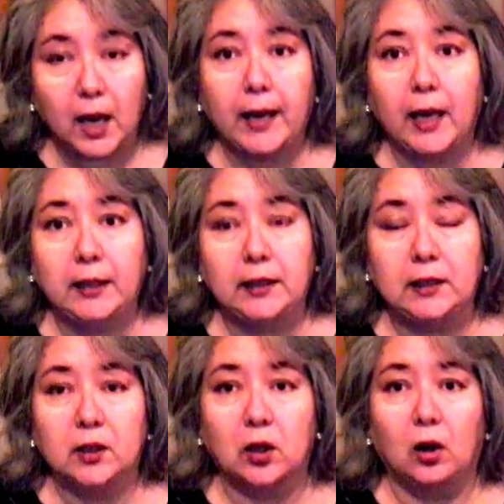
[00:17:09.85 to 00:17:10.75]
And I need
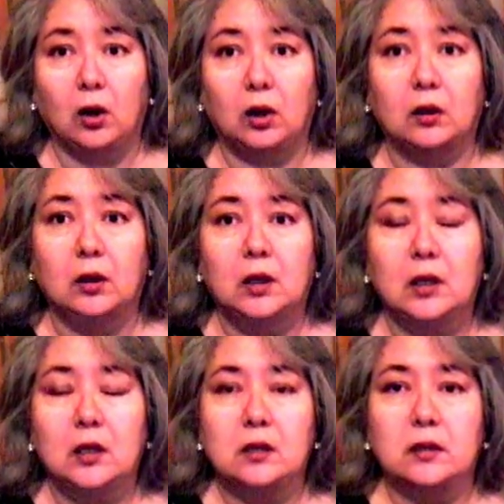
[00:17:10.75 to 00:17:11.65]
to call
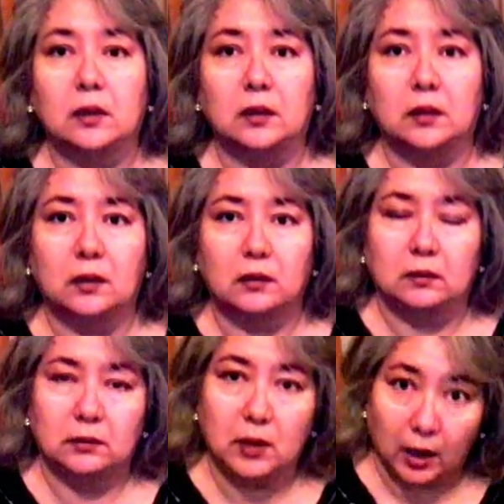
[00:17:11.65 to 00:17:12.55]
the
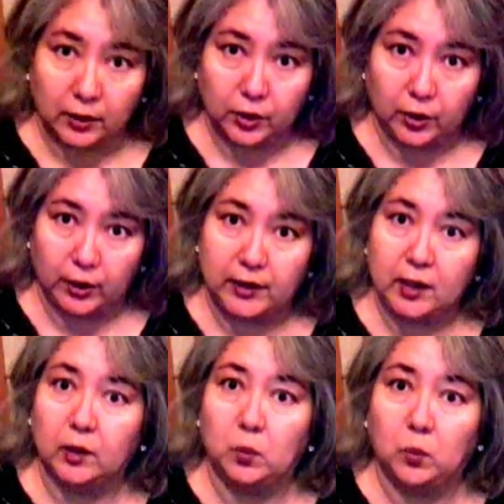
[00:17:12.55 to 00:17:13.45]
doctor and
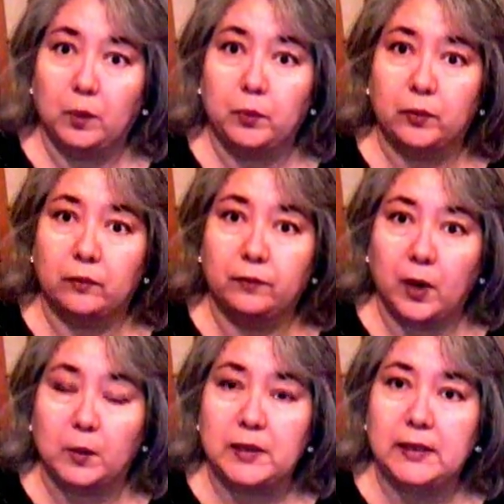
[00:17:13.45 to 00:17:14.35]
tell them what
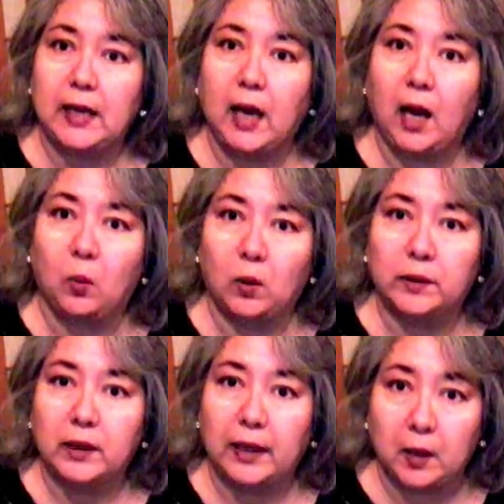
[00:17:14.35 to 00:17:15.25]
pharmacy I
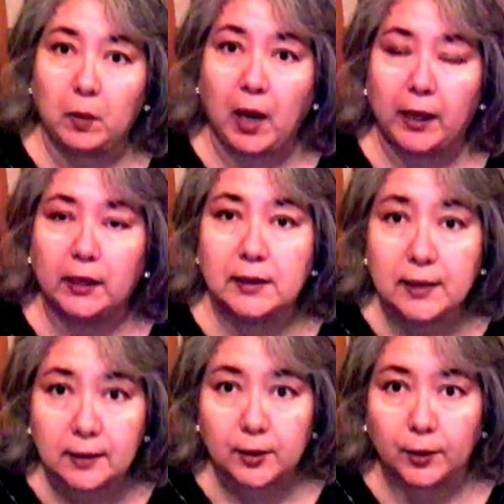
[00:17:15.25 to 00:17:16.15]
want the antibiotic
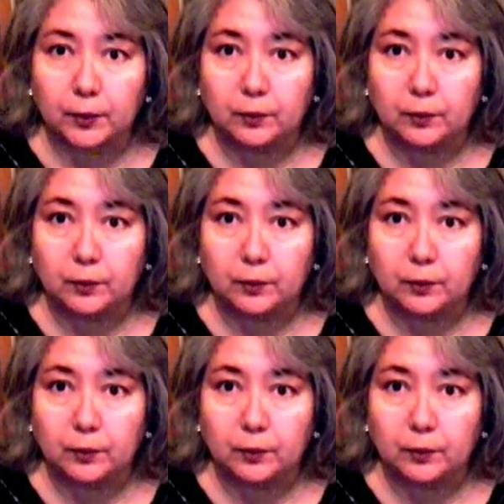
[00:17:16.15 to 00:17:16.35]
sent to,